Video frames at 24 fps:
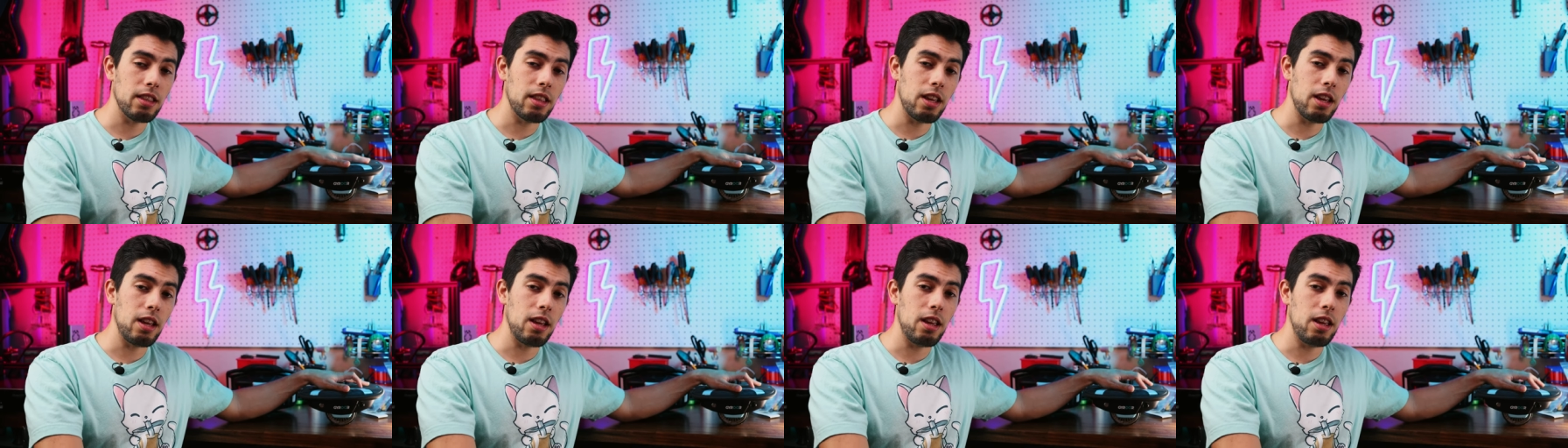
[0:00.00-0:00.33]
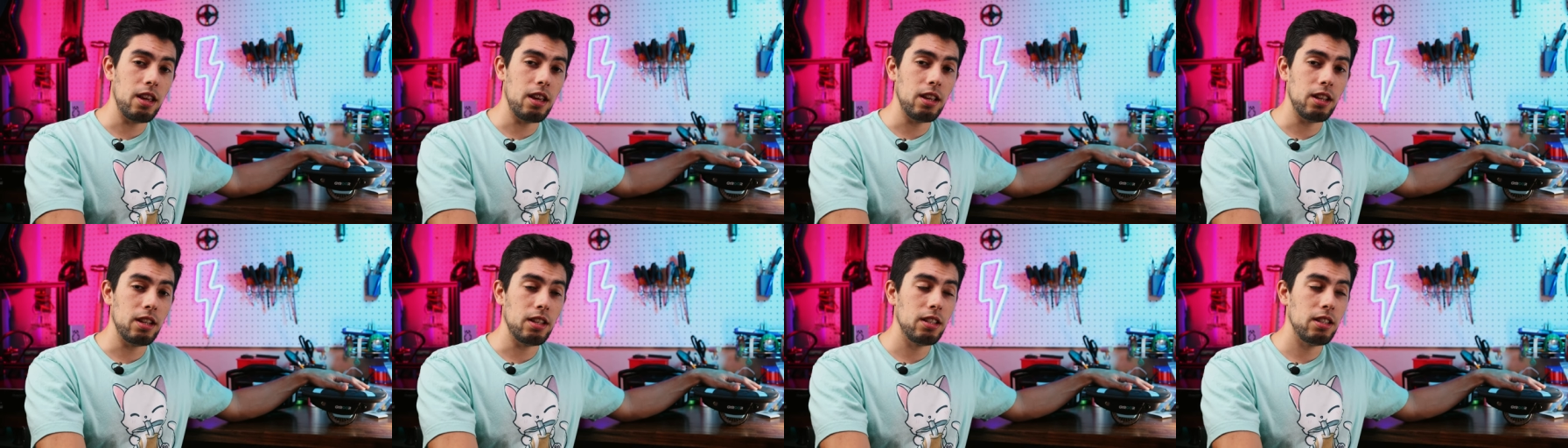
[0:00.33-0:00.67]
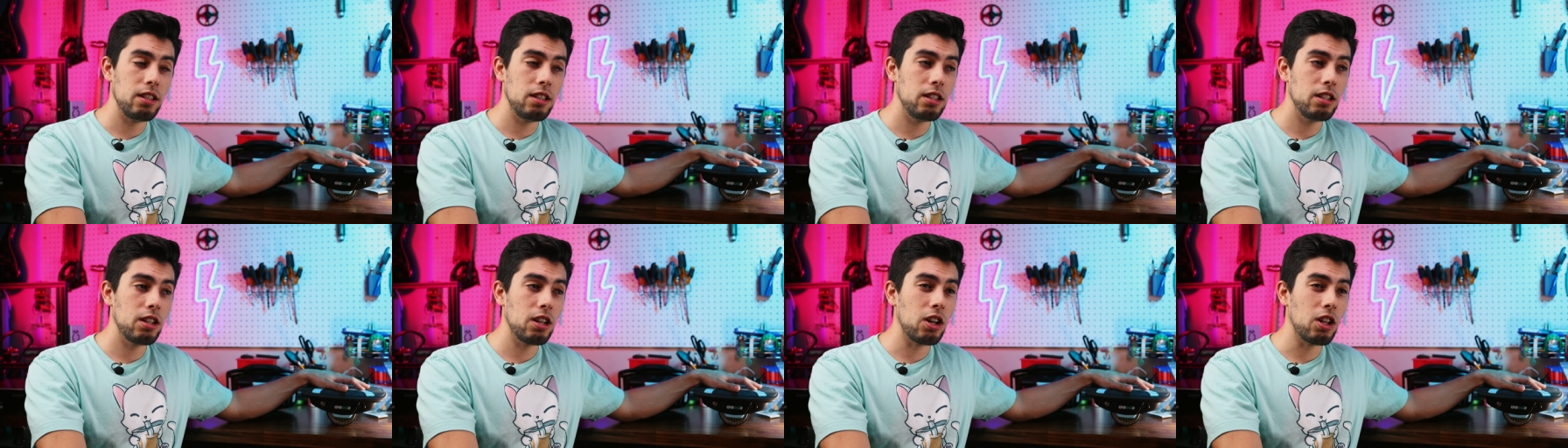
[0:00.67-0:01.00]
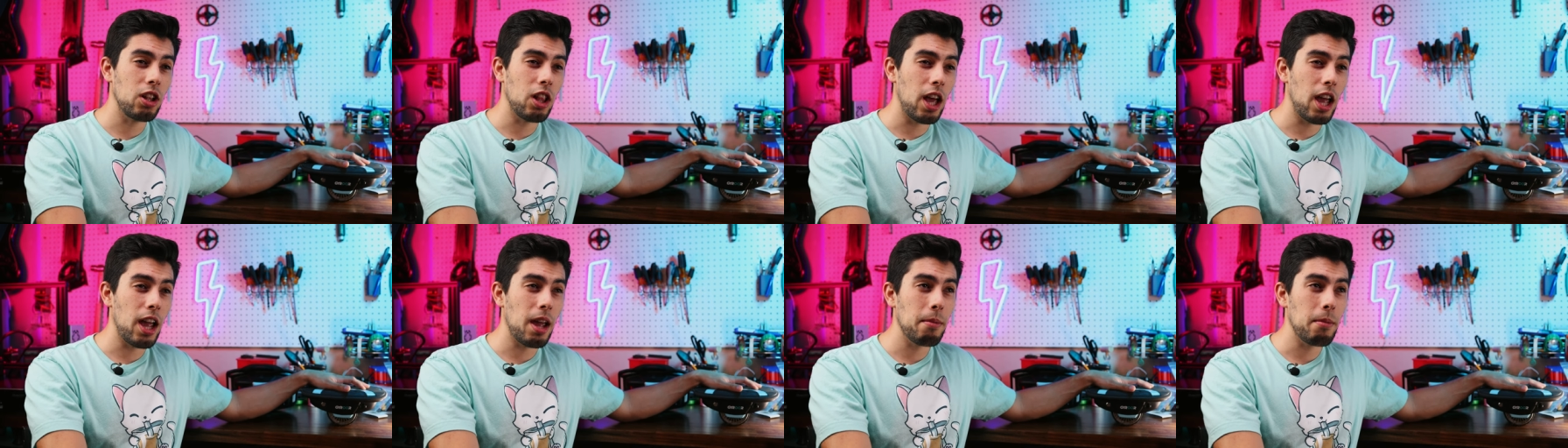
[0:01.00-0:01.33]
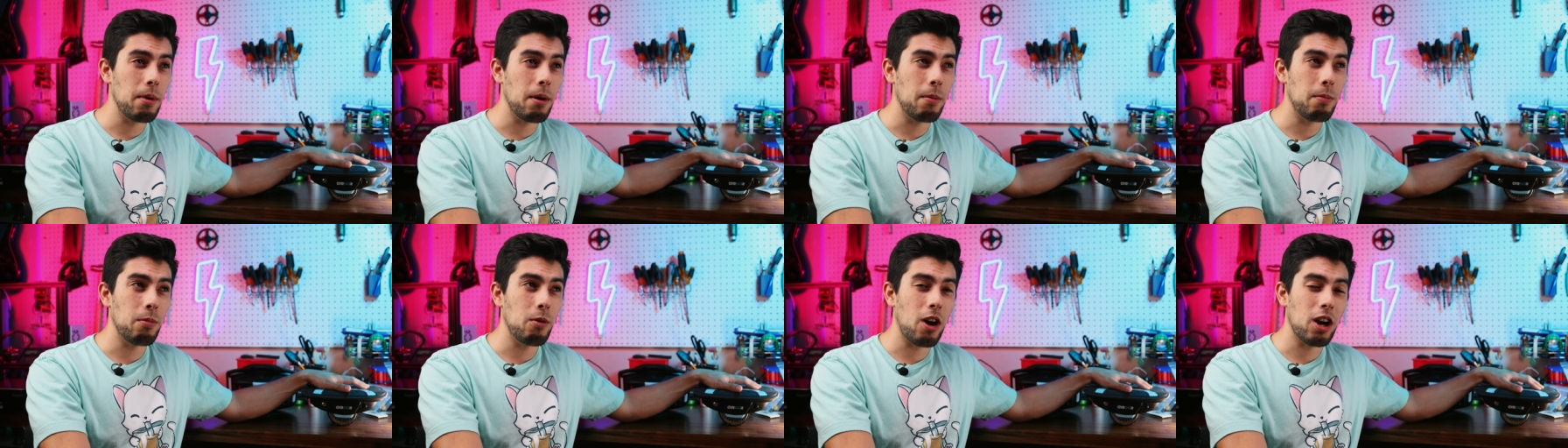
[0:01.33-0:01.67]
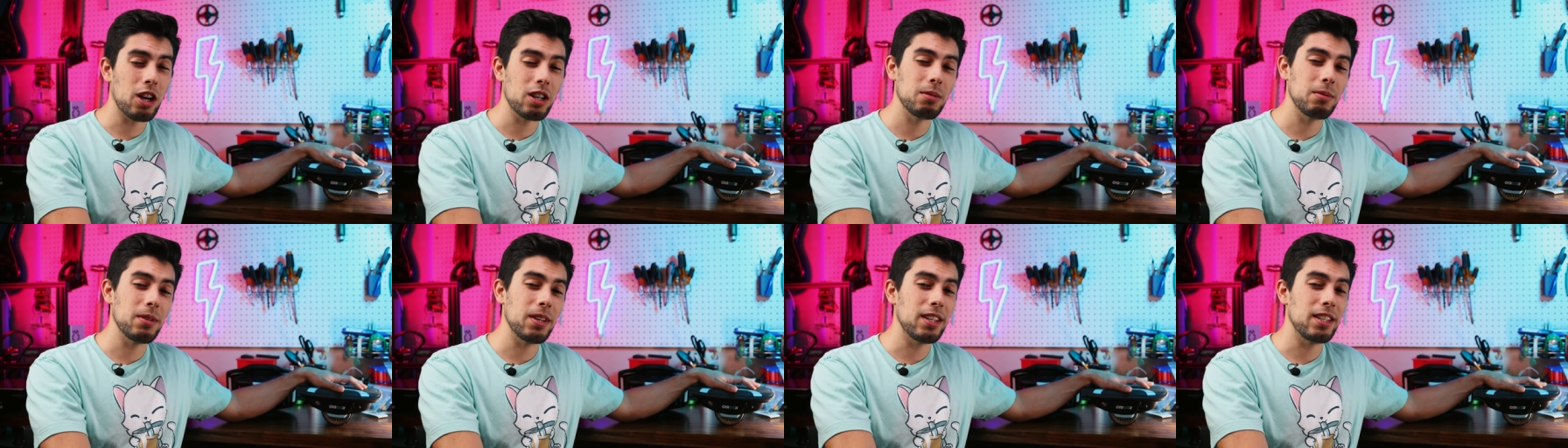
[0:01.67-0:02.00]
They claim
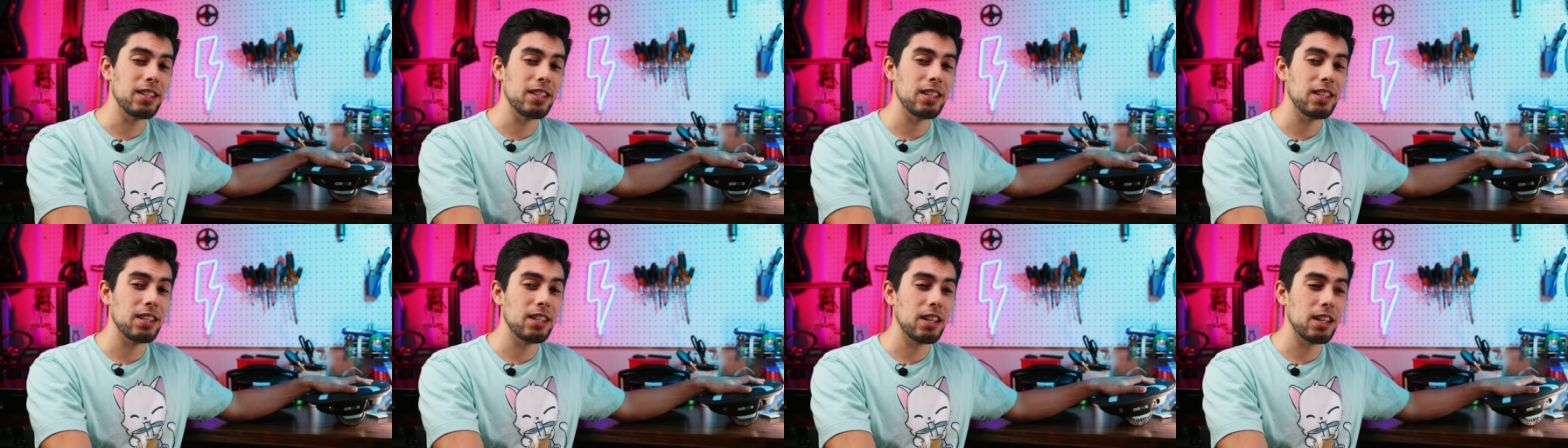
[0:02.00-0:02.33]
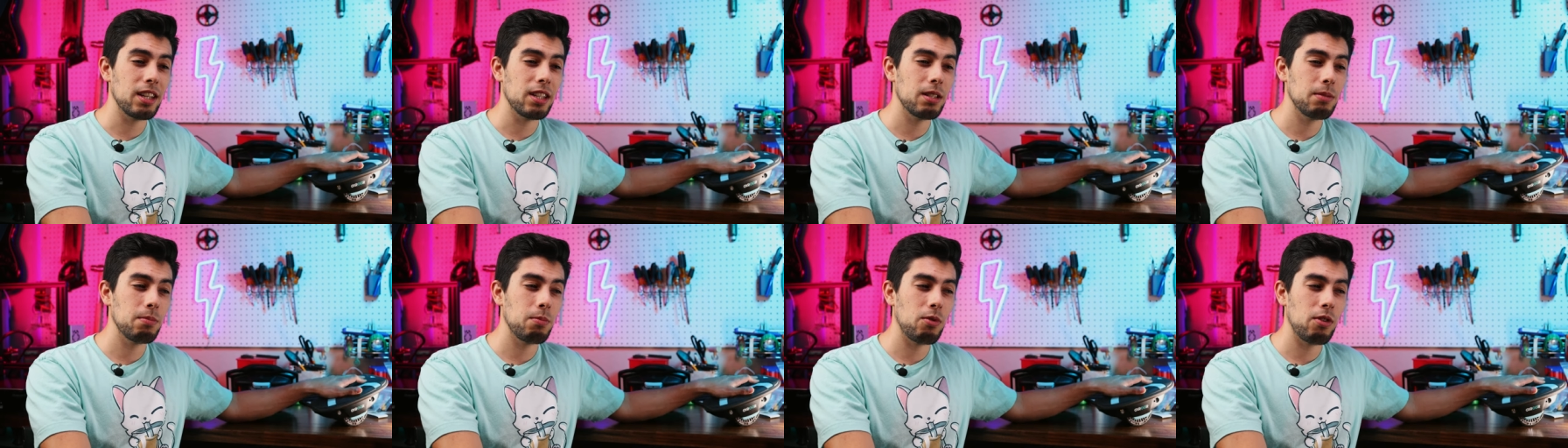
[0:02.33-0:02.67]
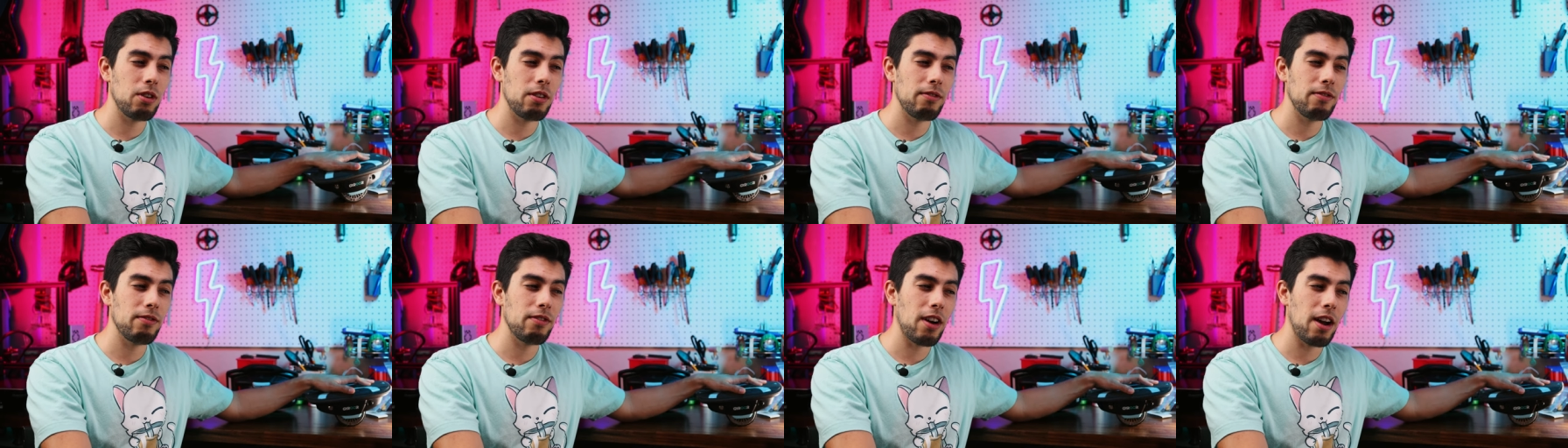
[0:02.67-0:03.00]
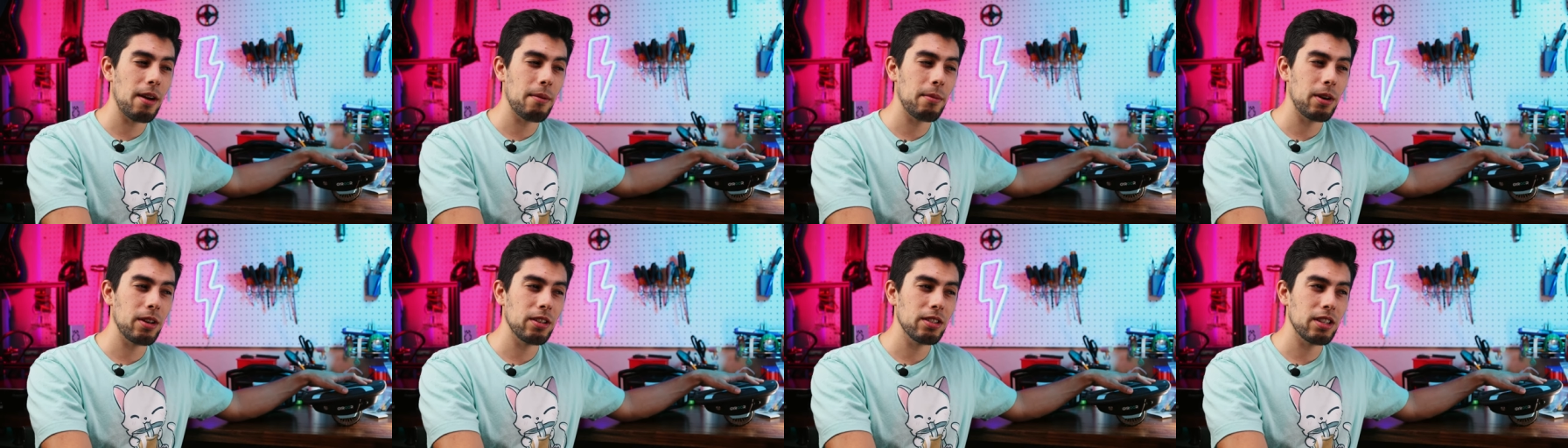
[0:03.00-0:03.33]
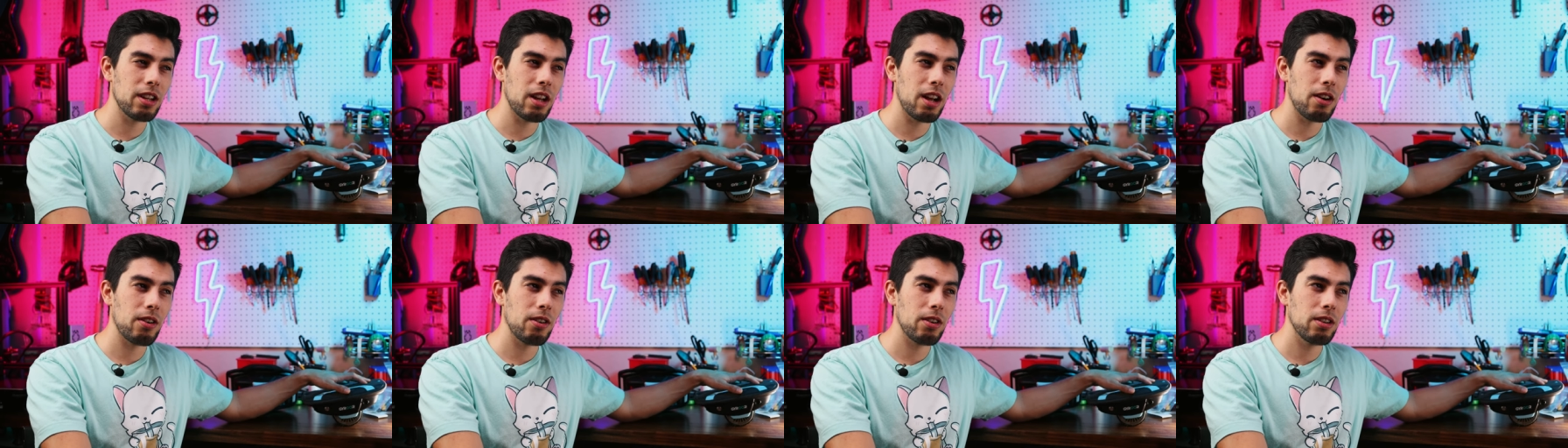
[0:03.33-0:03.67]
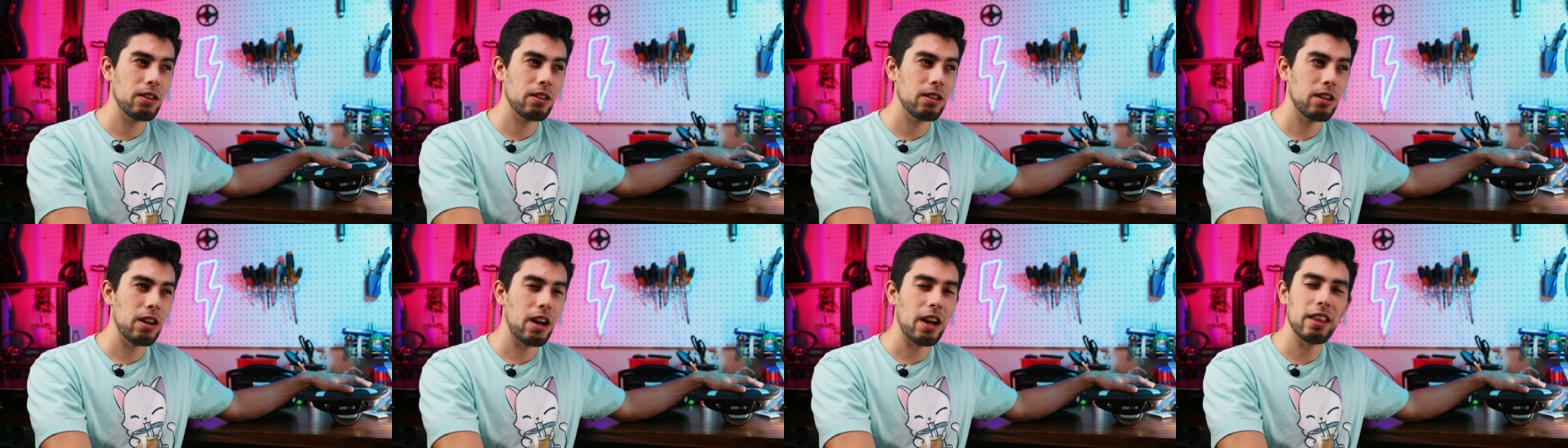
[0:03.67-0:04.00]
approximately 6.5 miles an
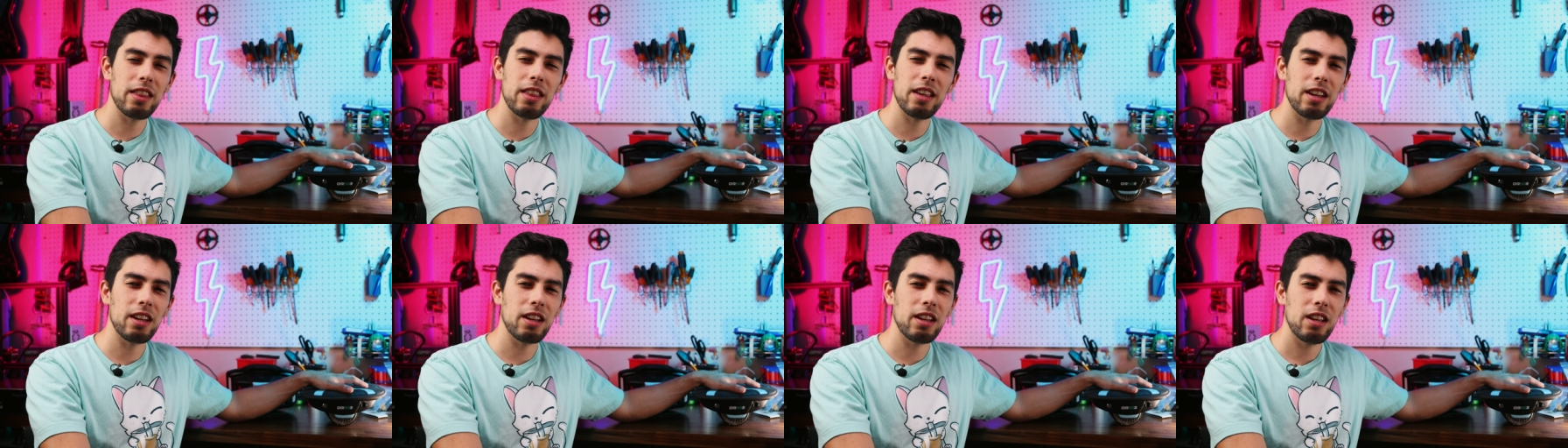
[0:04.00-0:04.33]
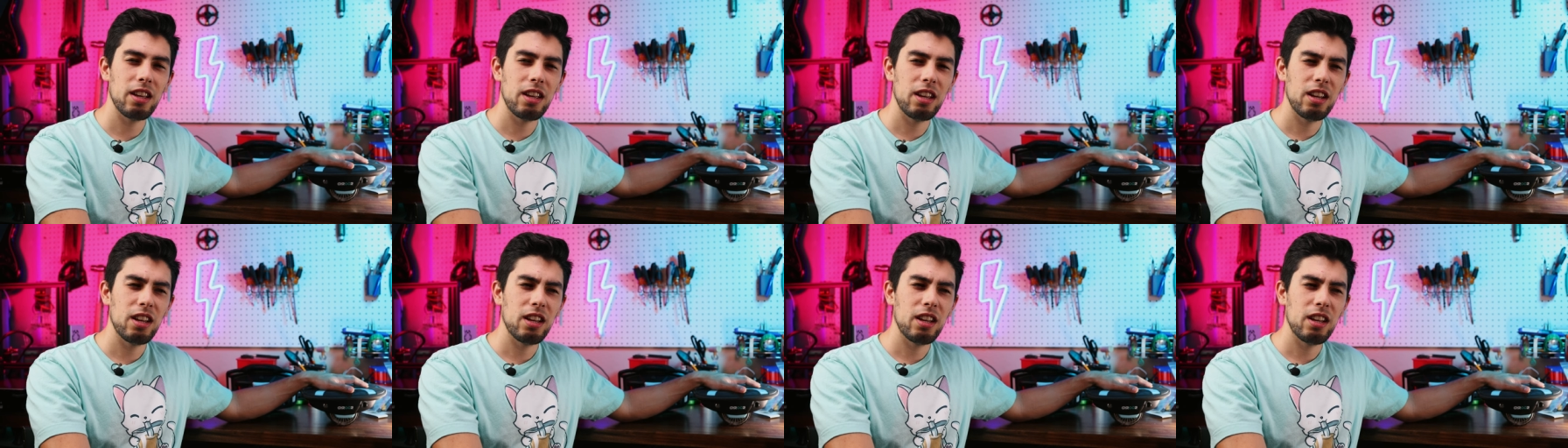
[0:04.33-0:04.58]
hour, I think.